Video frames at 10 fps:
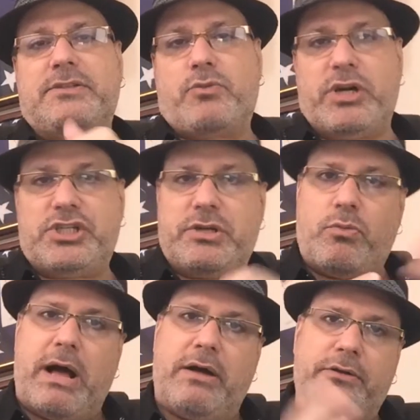this
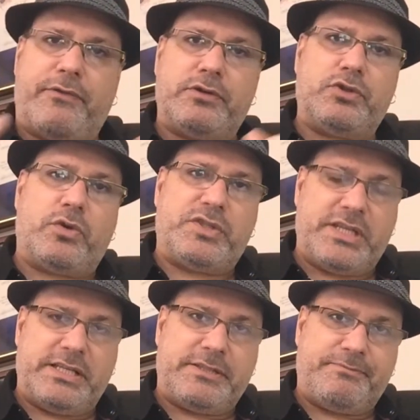question, Wilder versus
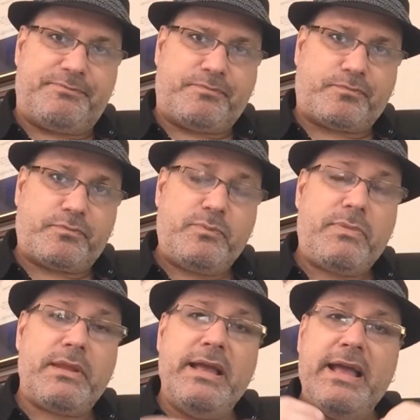Ortiz.
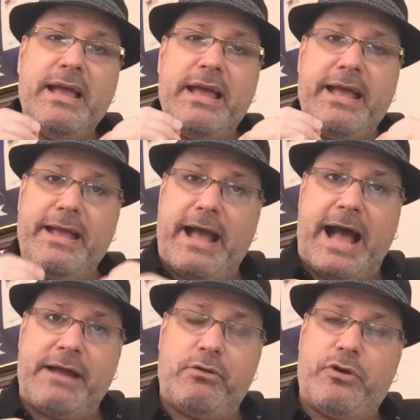
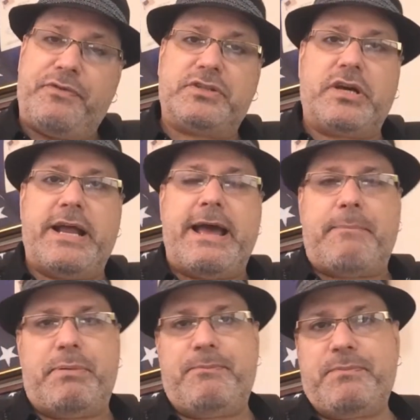I don't know if it's going to
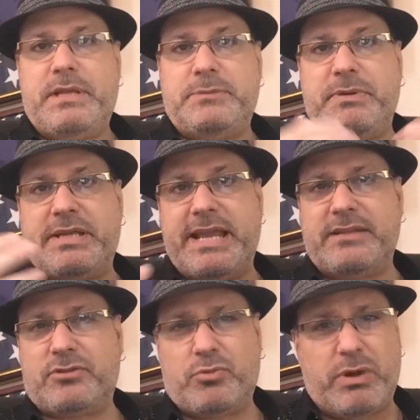happen. It's been
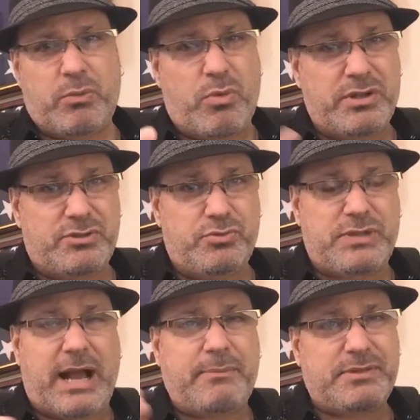canceled, what, one, two
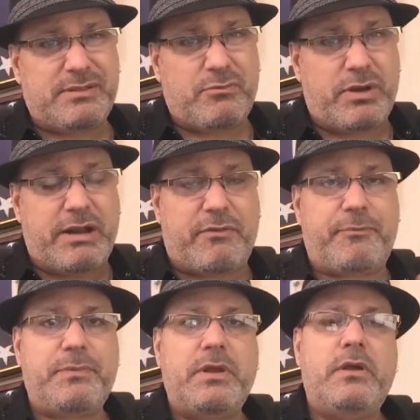times?
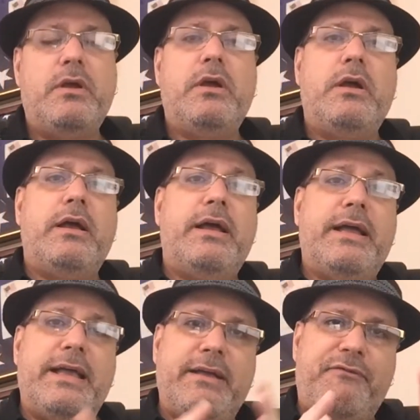Whatever.
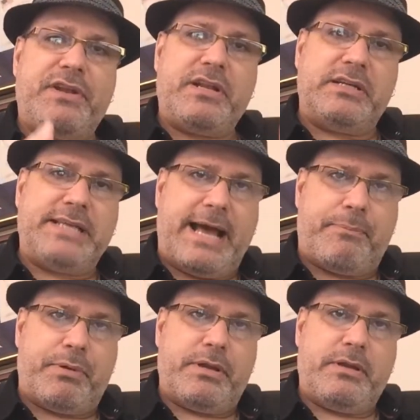If it does
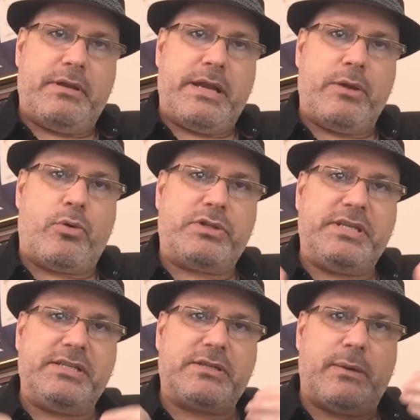happen and
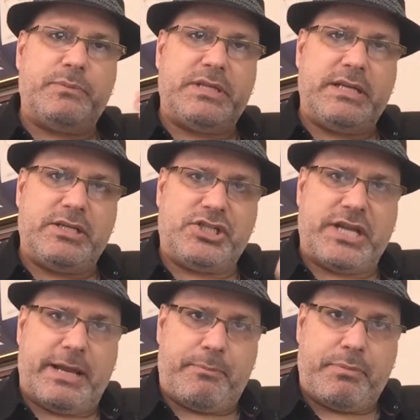Ortiz comes in
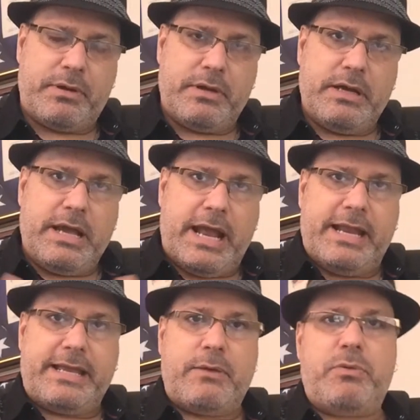shape,
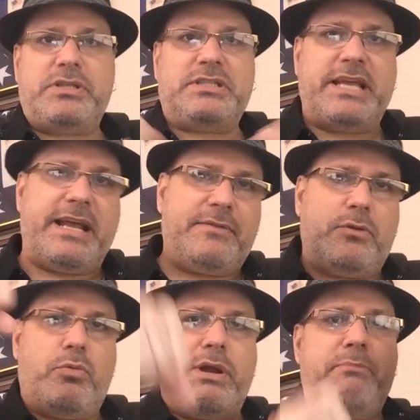and he can withstand
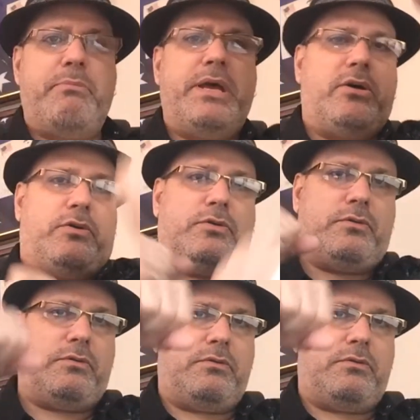the windmill.